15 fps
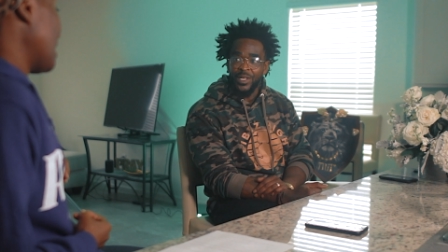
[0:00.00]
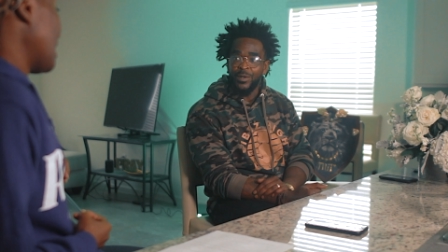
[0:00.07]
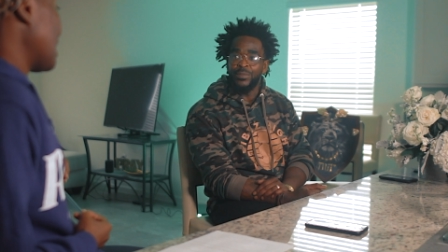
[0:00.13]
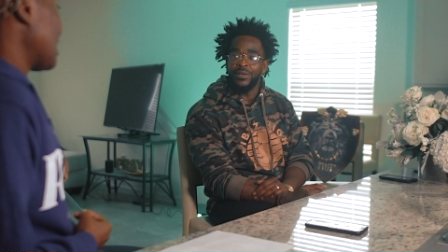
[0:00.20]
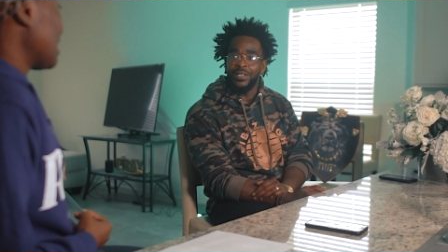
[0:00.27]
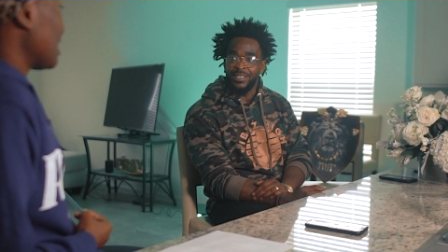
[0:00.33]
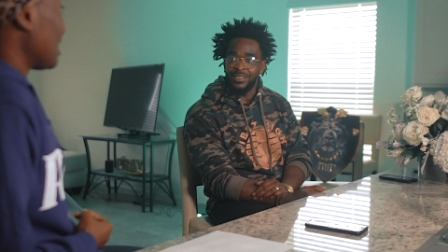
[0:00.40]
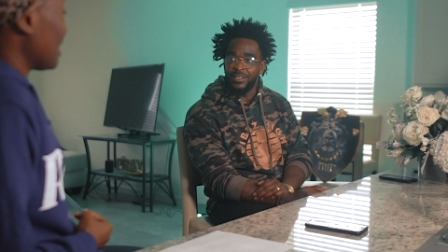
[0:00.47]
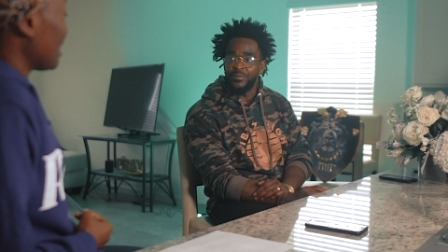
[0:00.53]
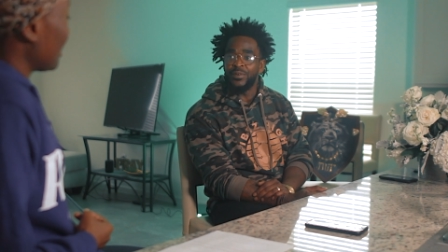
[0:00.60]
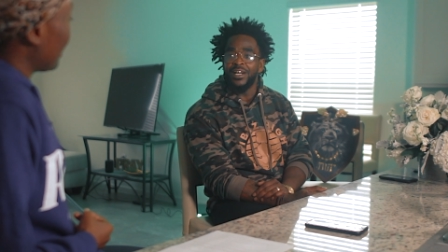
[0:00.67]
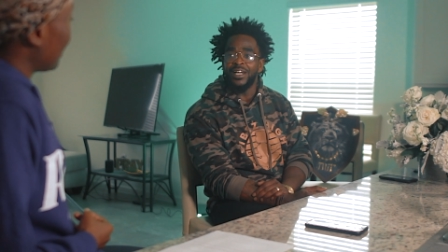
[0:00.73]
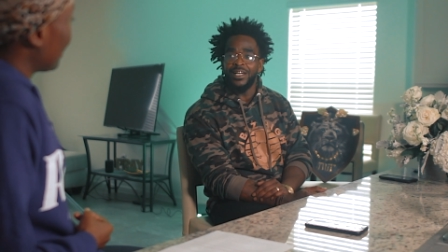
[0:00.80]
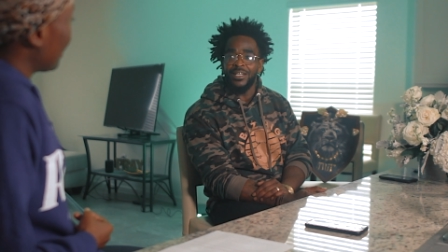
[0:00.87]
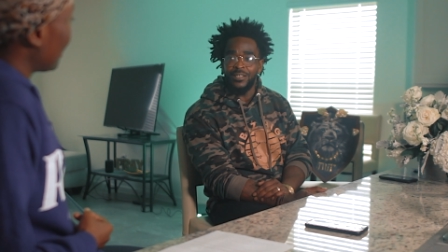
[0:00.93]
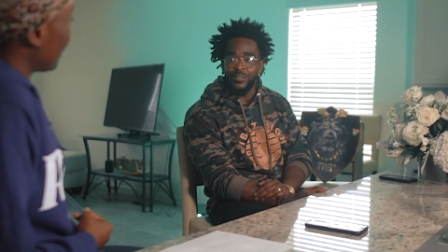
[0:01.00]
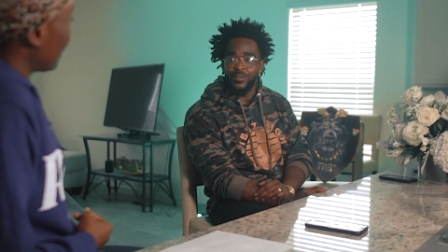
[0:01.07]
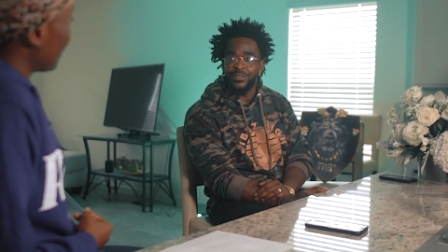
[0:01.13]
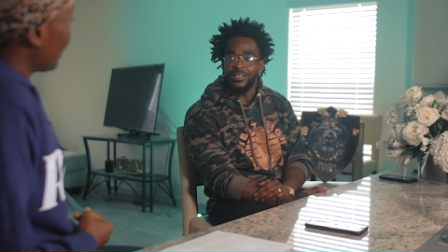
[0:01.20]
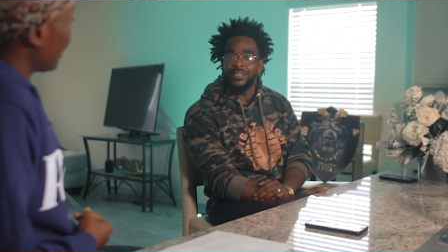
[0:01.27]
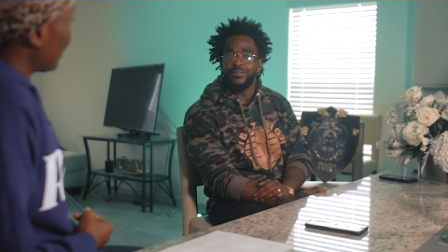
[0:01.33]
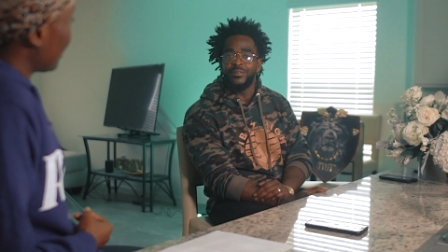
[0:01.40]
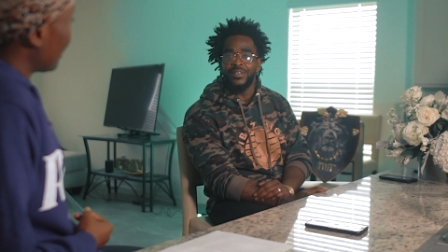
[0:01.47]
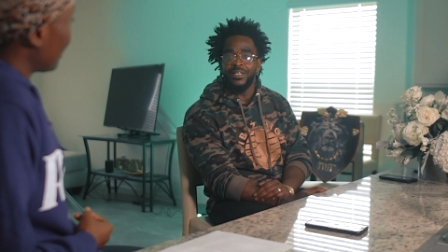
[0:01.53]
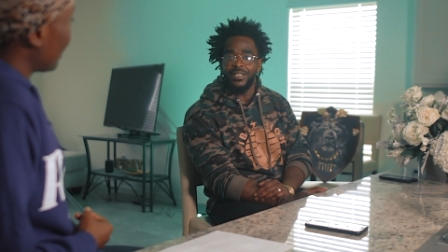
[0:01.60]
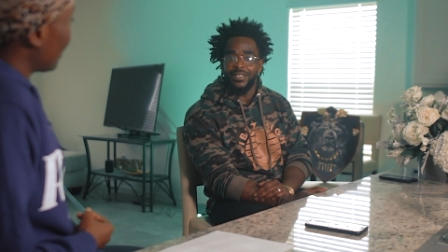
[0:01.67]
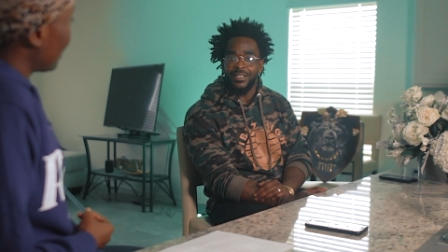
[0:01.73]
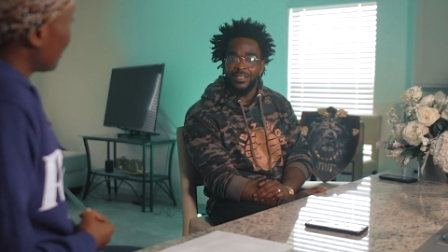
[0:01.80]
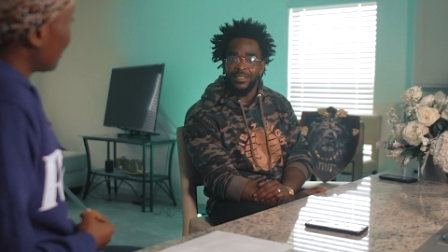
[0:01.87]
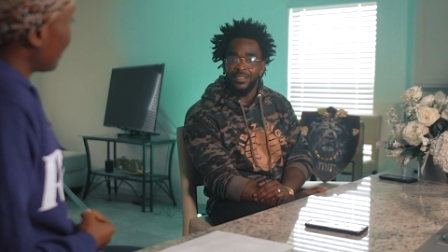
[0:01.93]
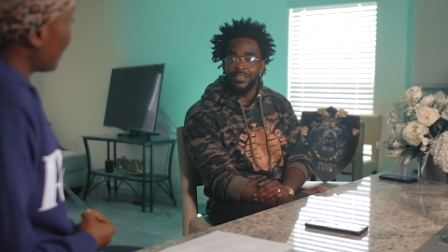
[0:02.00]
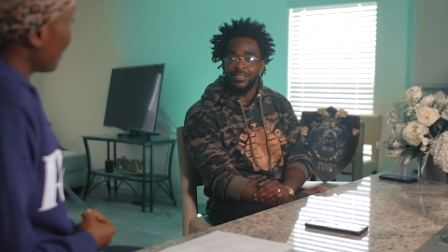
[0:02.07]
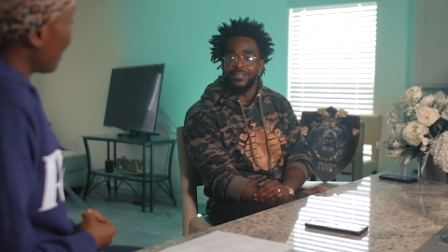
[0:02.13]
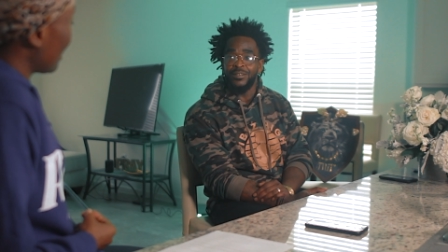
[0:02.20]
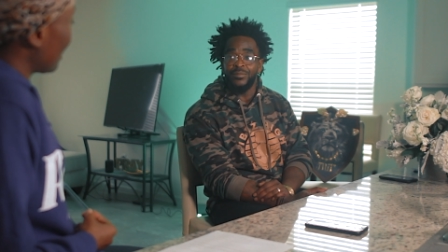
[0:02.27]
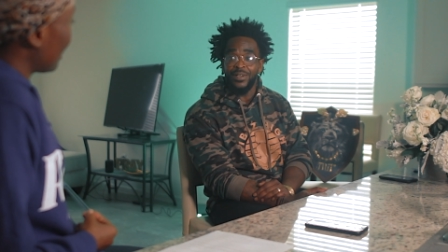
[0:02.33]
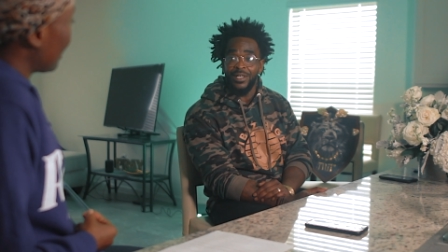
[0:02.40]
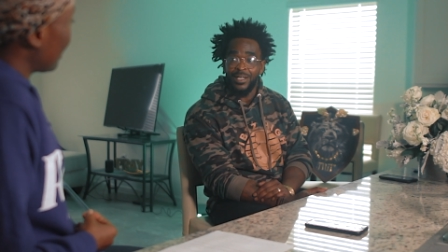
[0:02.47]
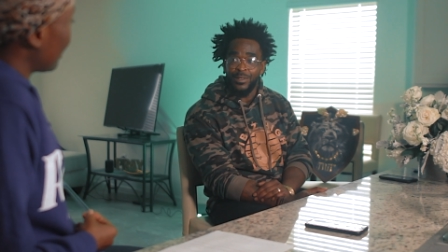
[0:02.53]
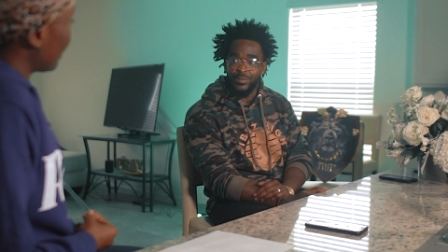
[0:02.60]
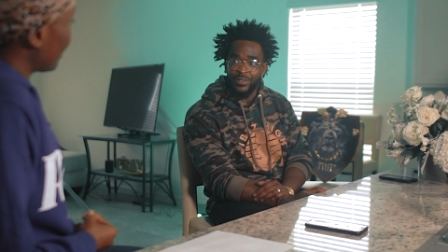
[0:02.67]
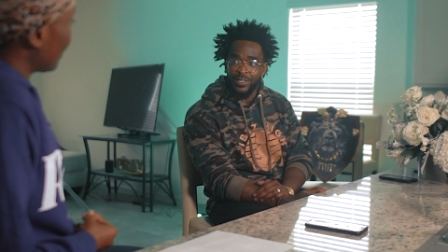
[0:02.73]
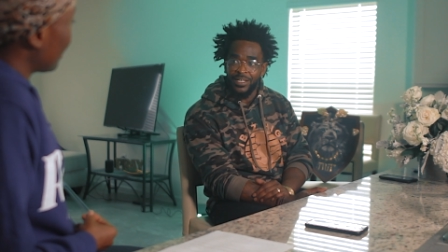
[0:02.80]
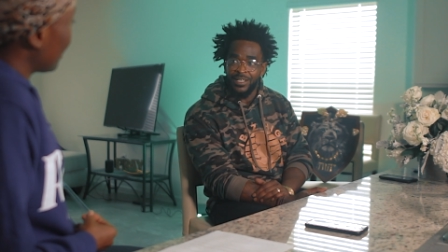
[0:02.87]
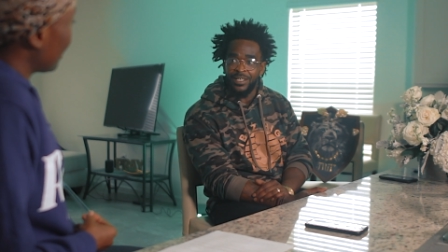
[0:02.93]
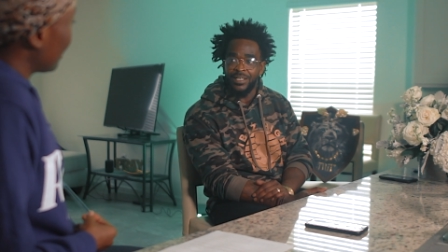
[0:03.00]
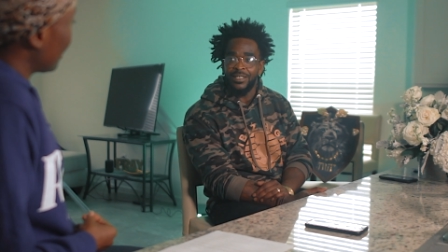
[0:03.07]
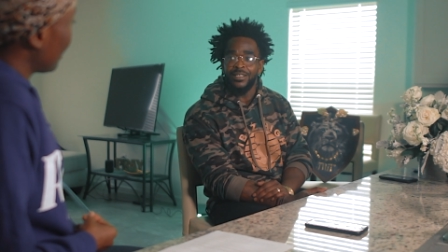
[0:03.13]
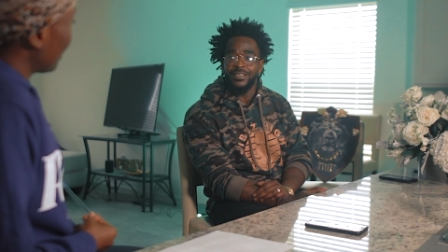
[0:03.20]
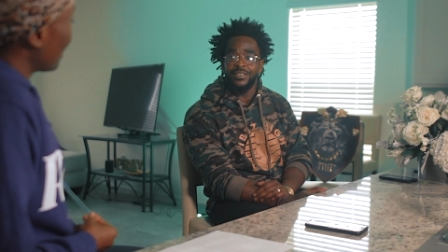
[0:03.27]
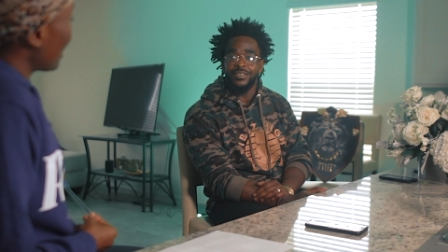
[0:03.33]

And but it's divine though. It's divine. This is divine brand.